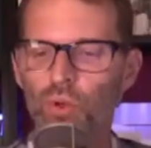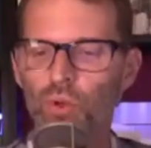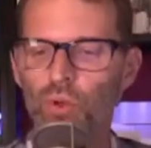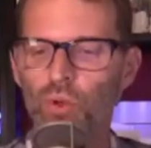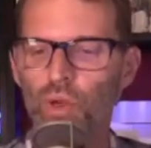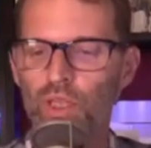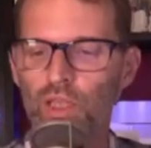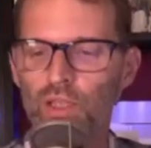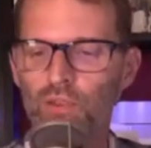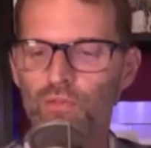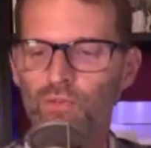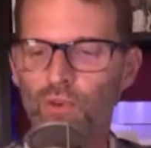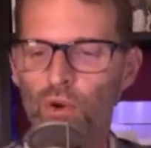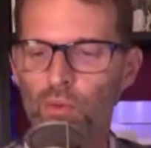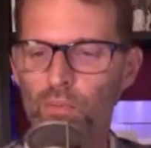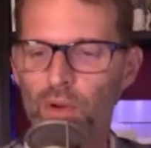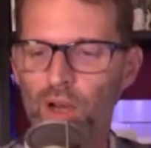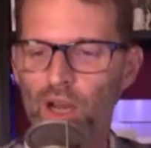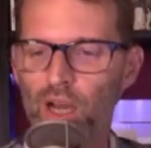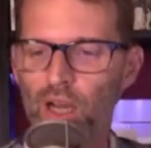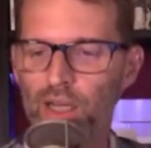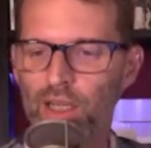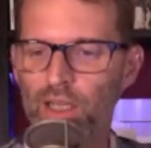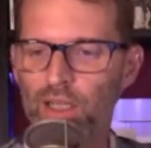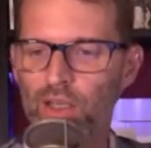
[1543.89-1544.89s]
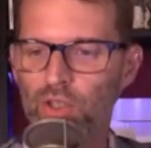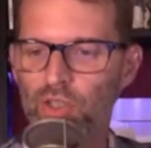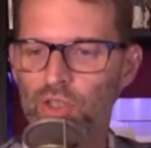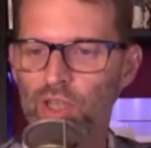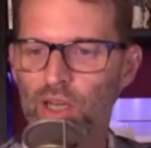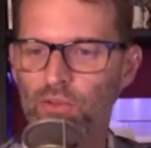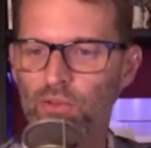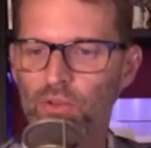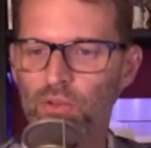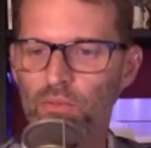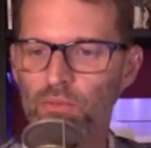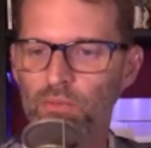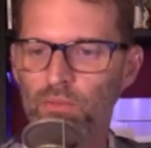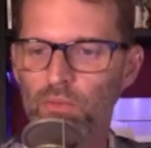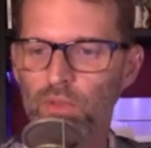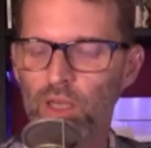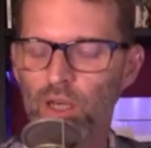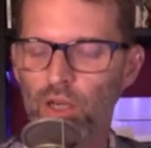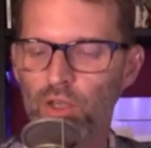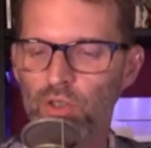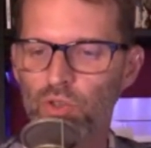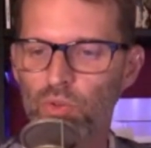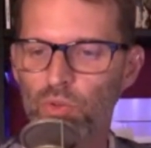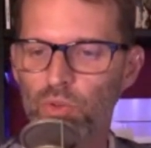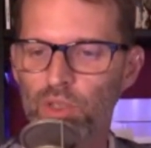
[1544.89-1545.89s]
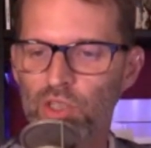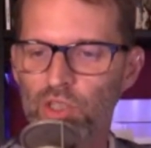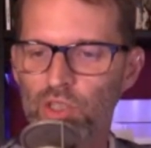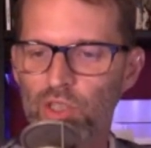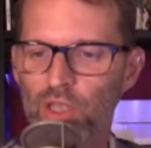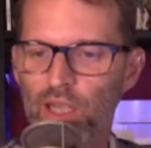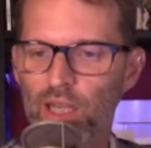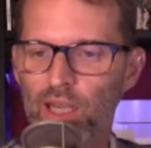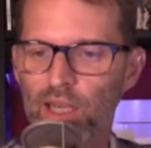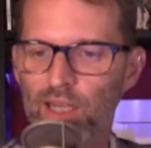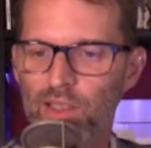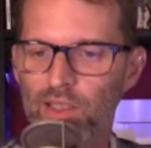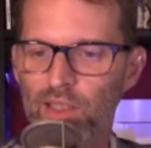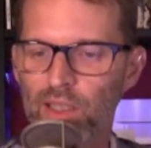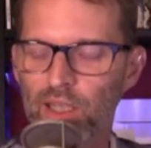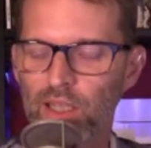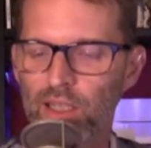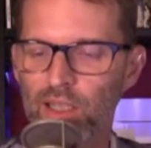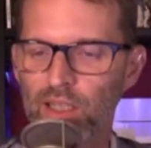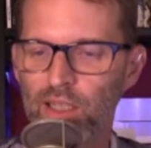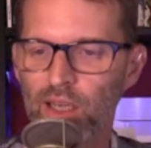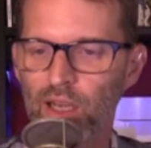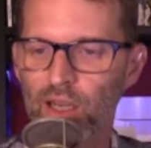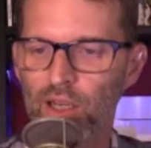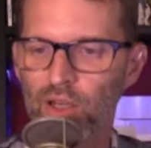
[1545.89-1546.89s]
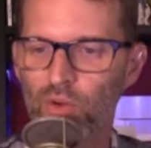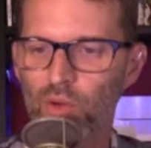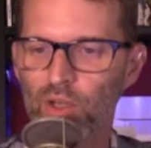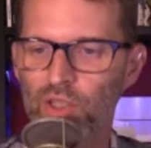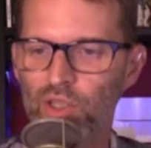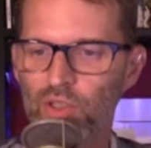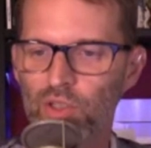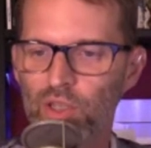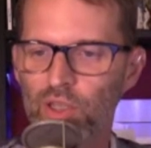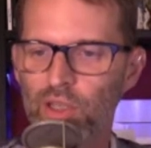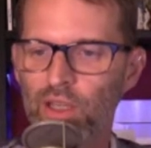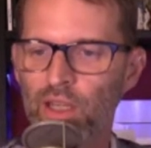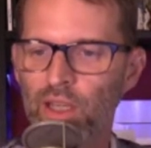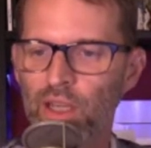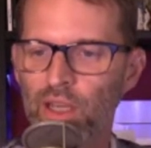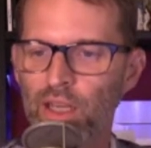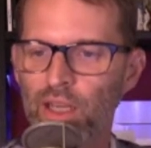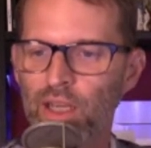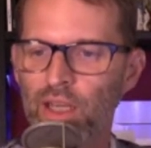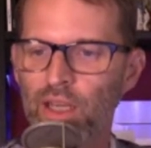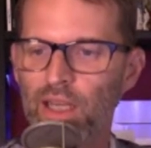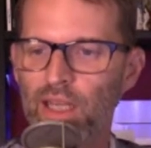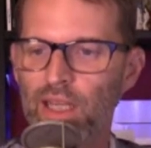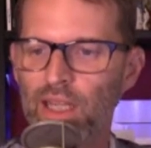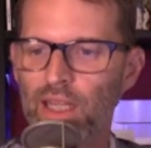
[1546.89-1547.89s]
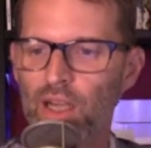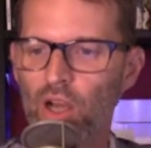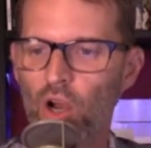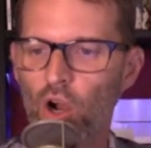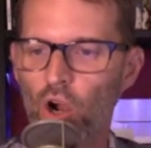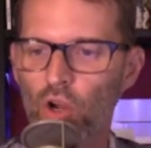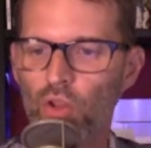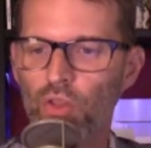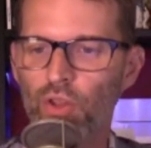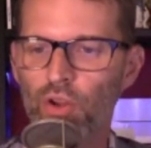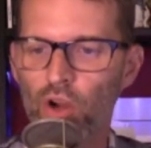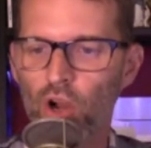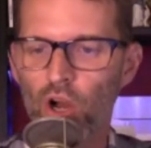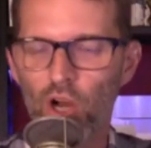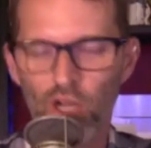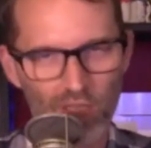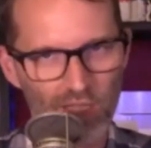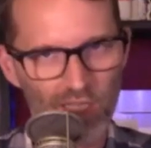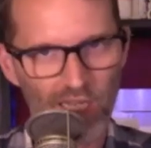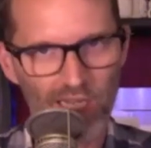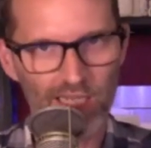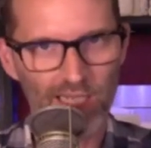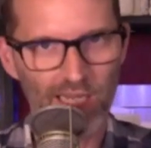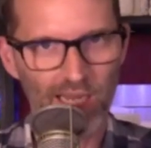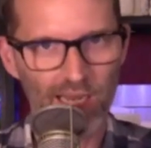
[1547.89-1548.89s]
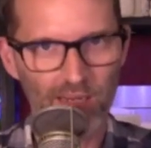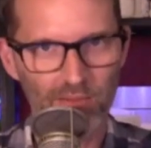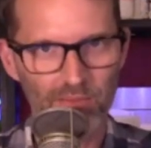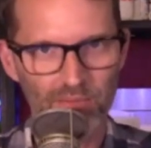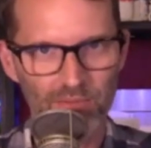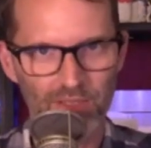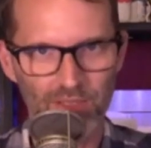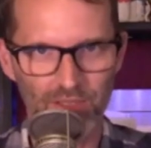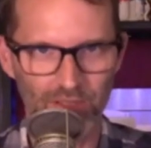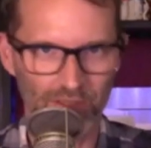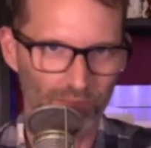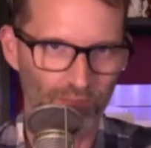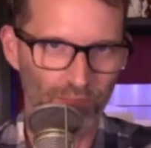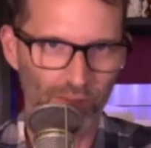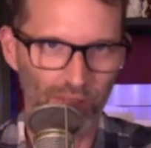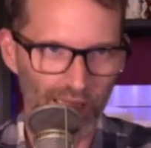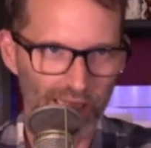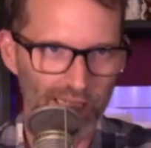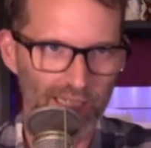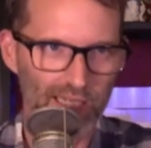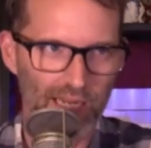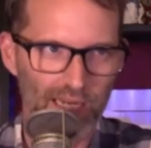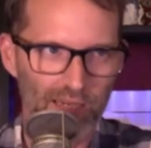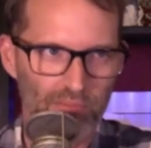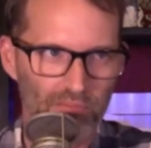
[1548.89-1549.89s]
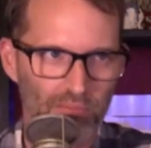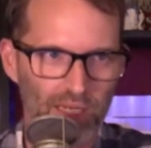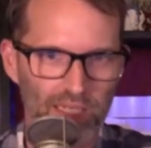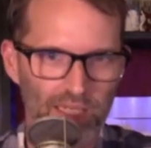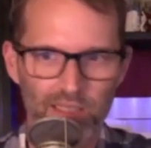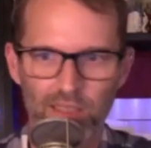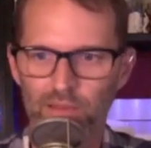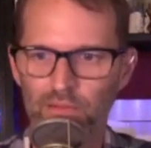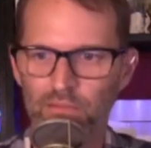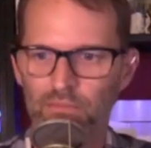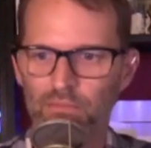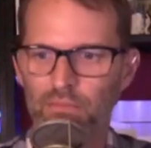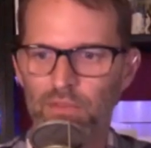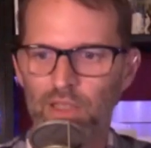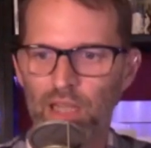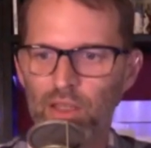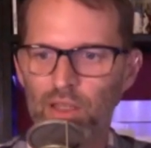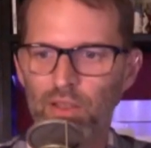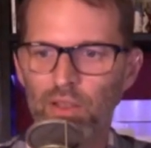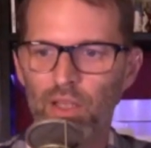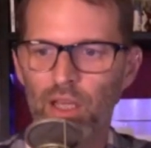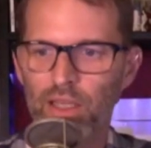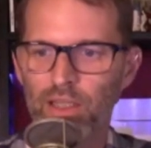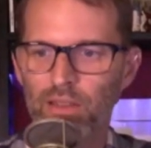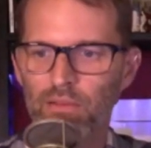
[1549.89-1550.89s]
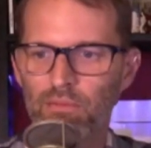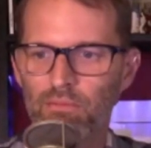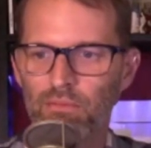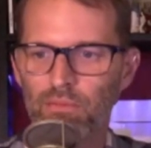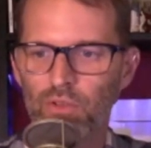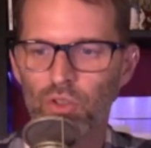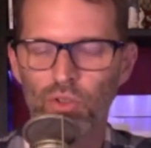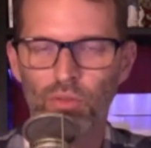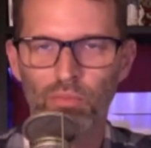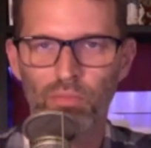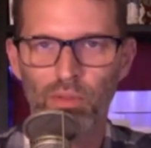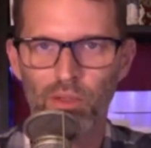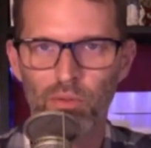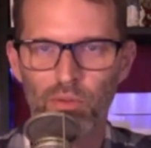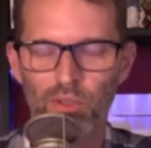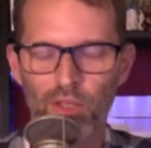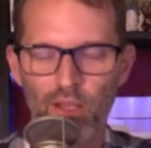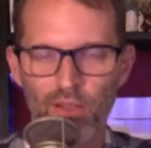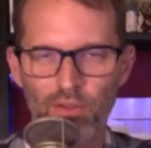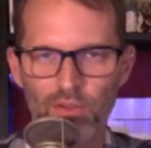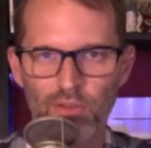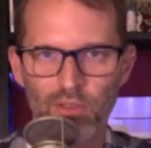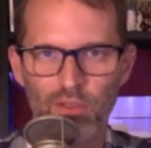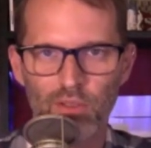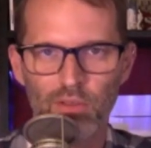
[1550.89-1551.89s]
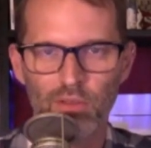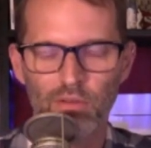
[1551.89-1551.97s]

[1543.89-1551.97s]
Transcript: quickly, Fopa in our chat room on Twitch has a uh, question: Are there online games? Because Playdate makes it sound like you could play with others.